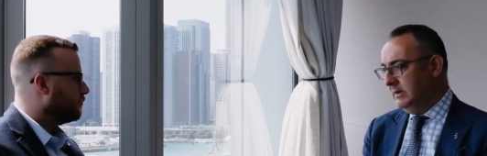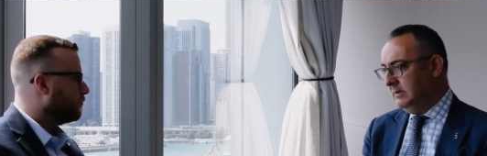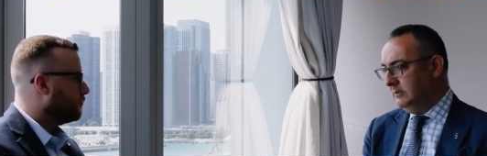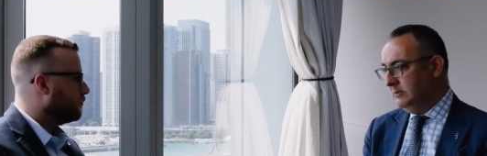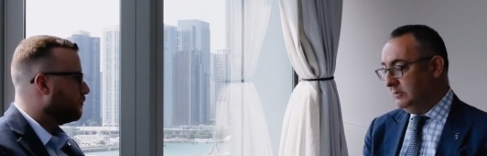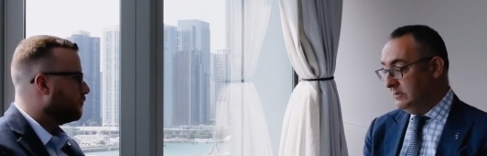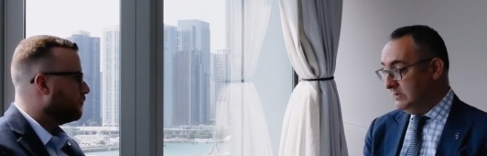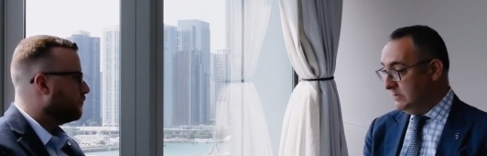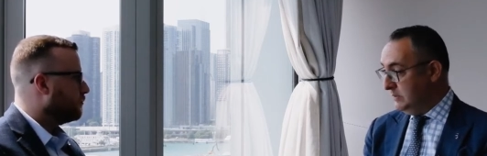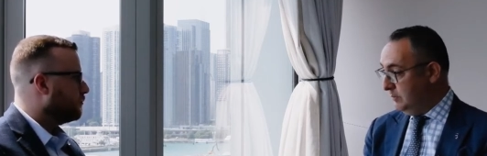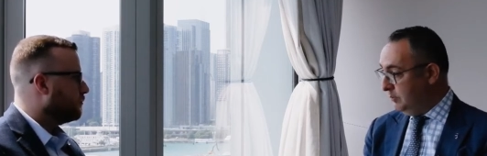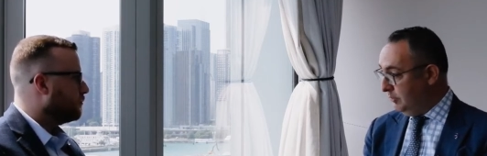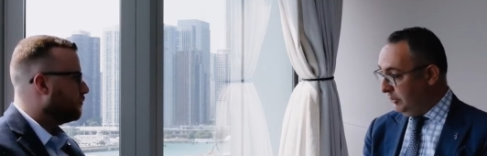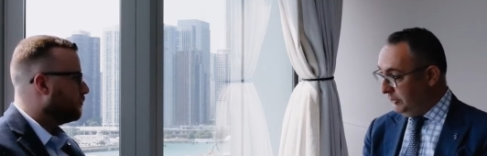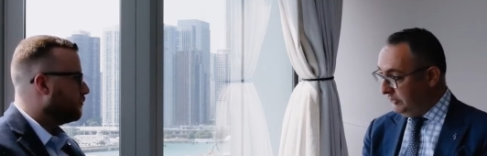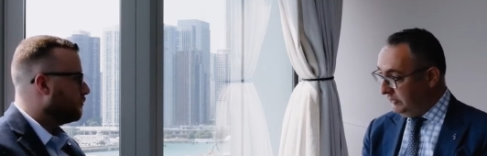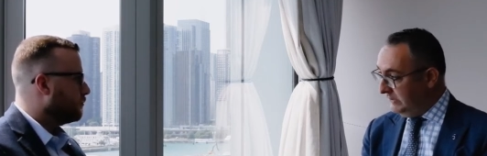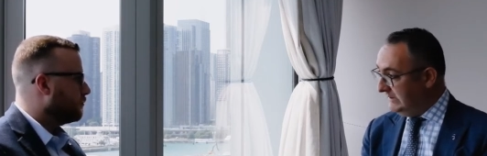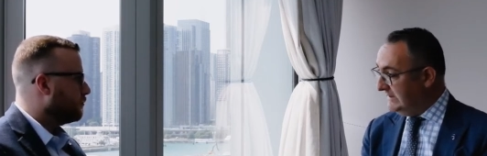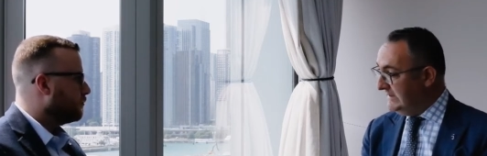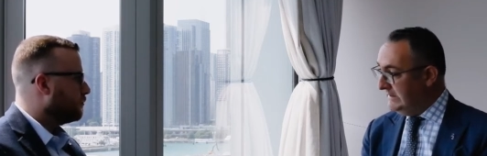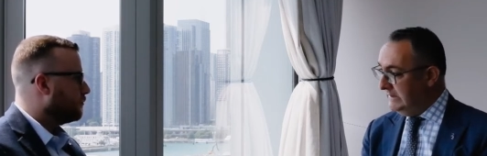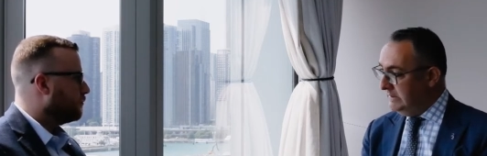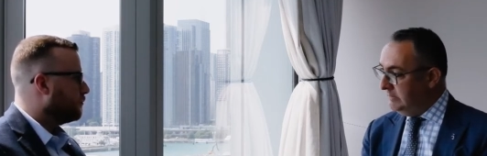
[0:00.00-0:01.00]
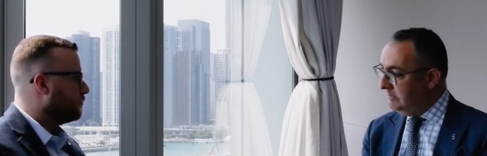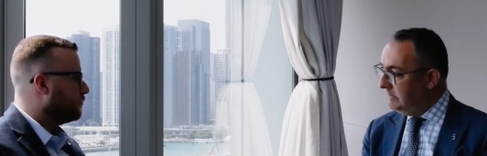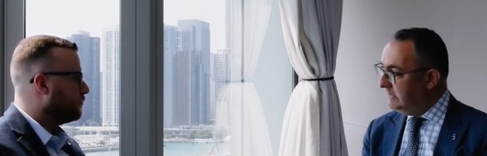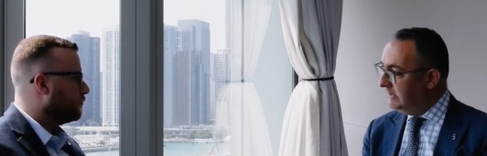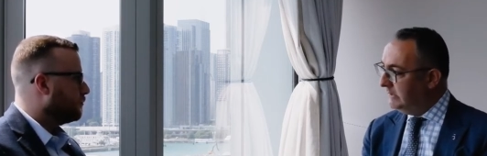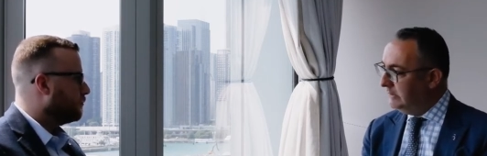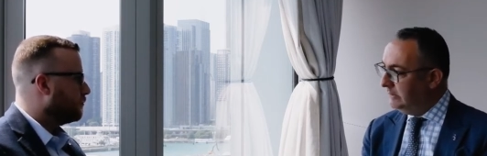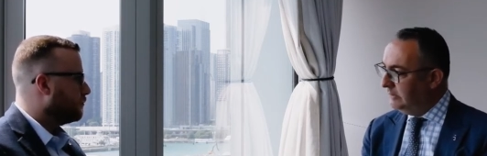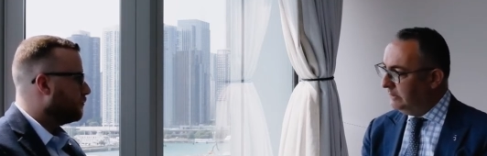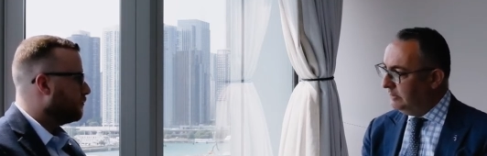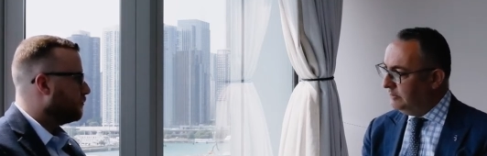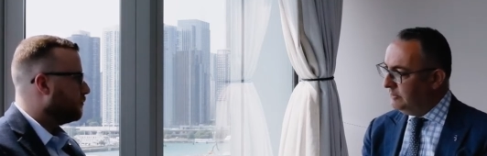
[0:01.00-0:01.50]
Speaker 1: to support the team,
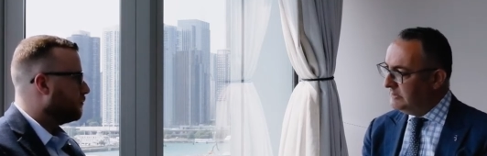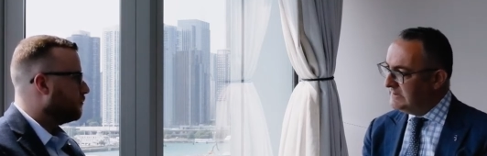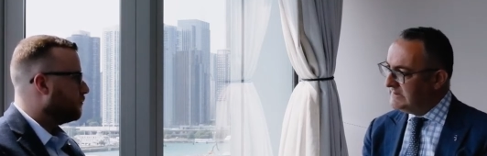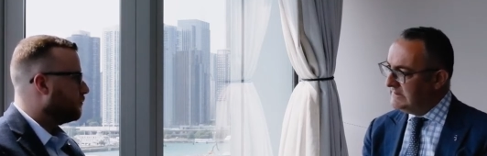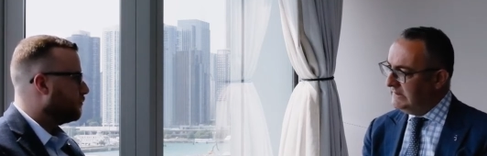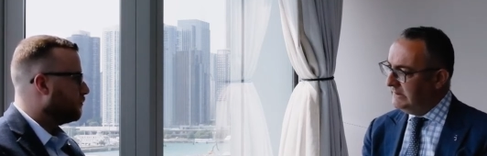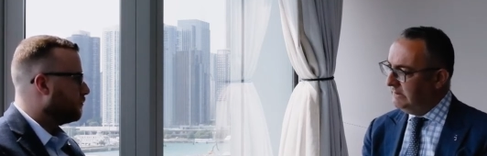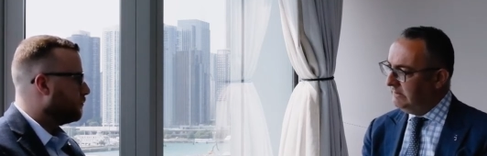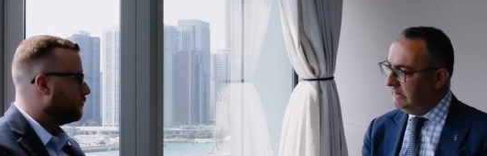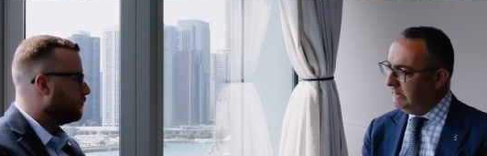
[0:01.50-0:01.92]
obviously,